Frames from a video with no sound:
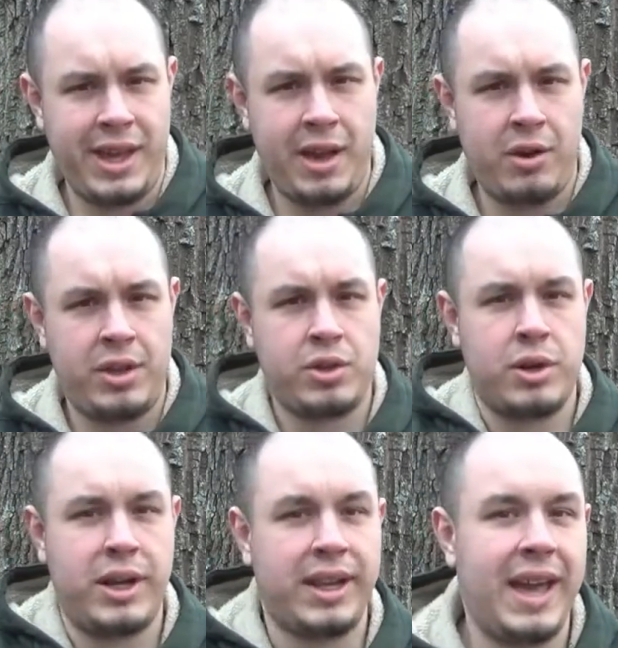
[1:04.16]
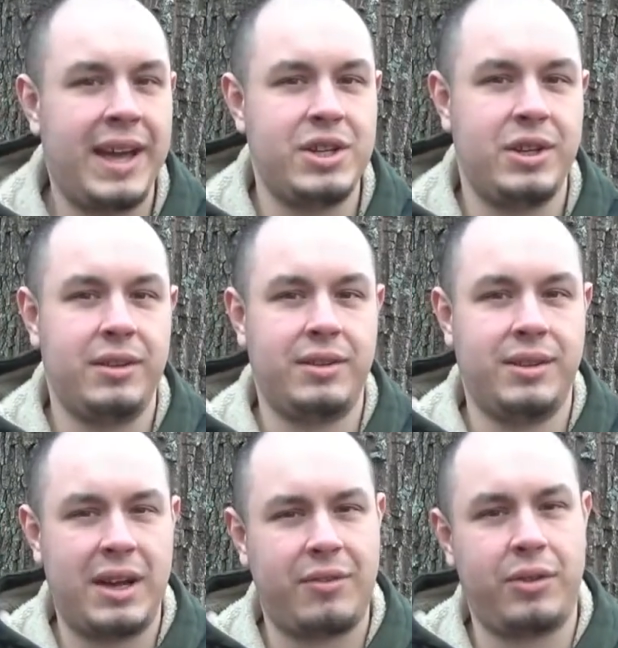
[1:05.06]
the air and then trying to catch it
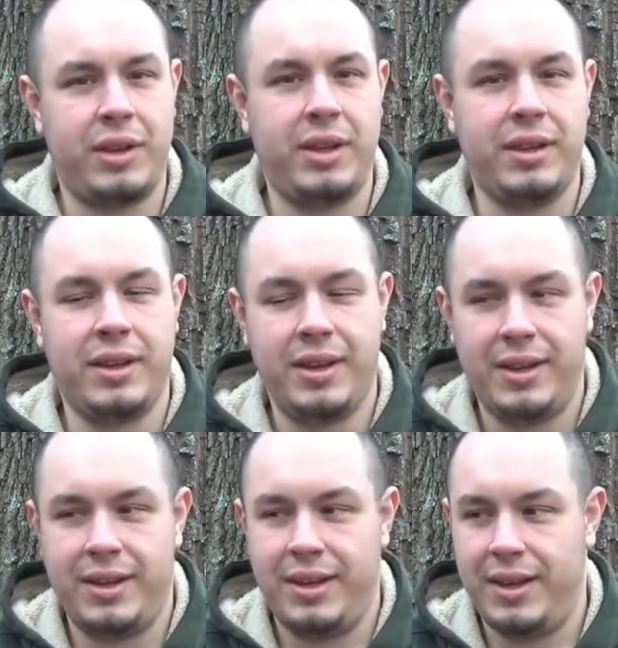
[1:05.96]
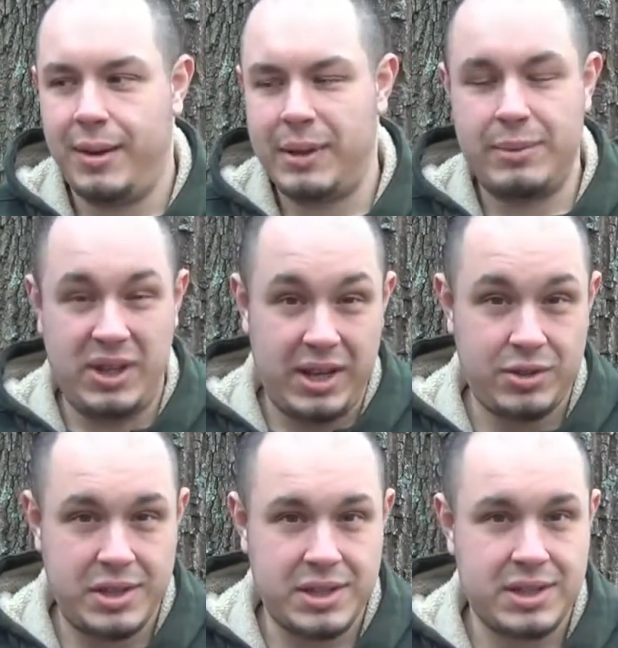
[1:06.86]
definitely can be
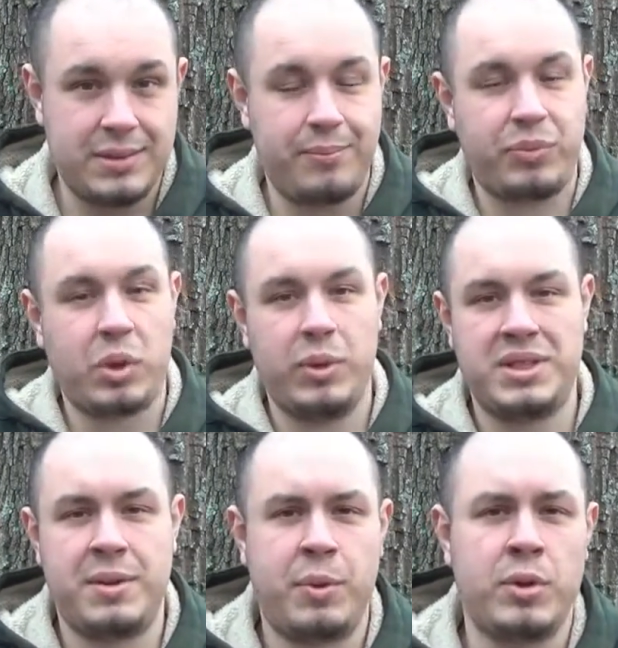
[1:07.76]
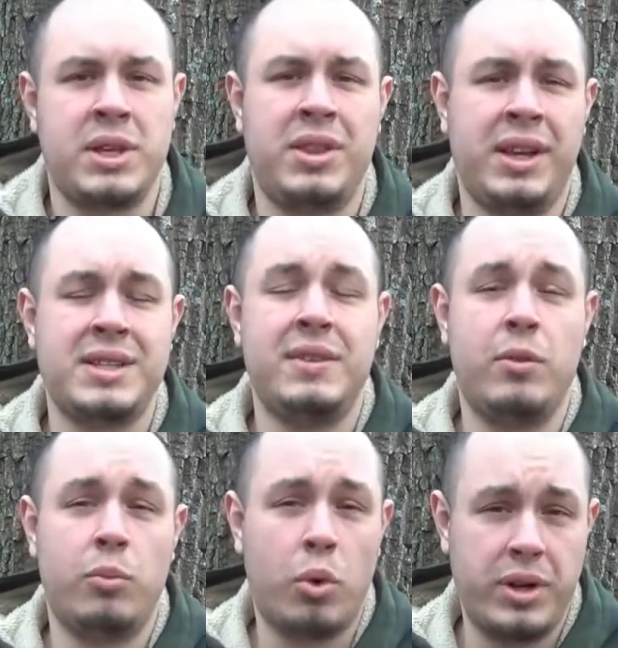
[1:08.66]
dangerous. With Zippos I think it's
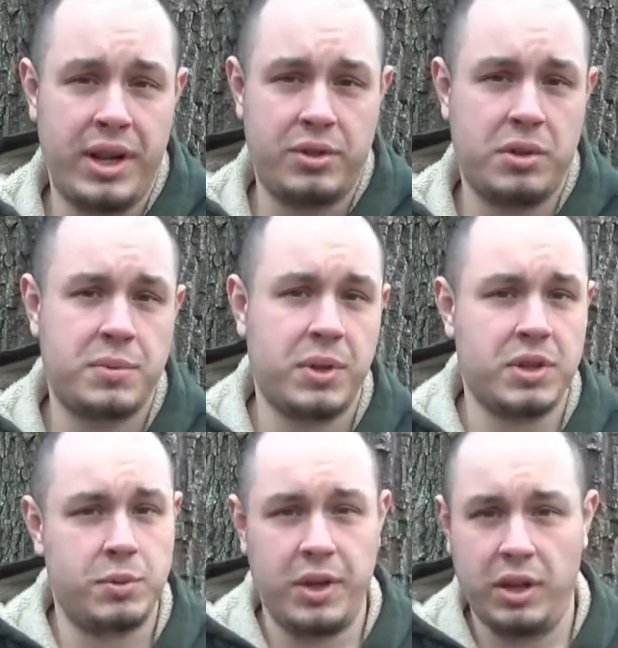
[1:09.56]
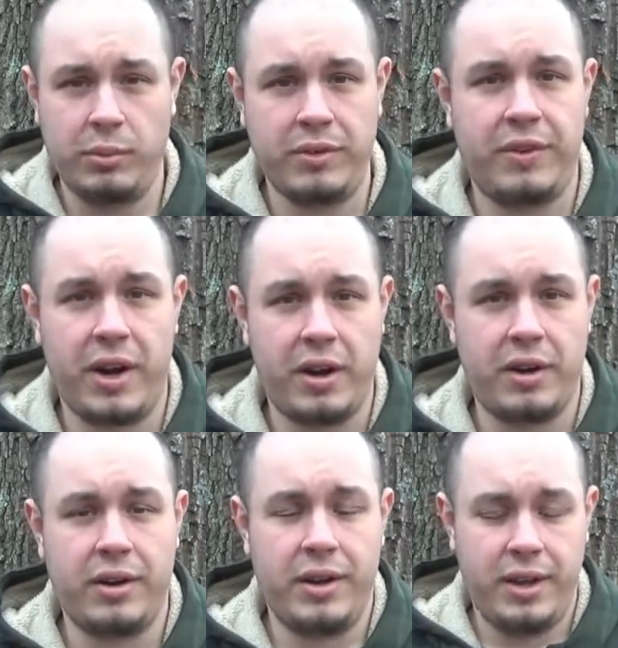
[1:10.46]
even more dangerous because we're dealing with fire.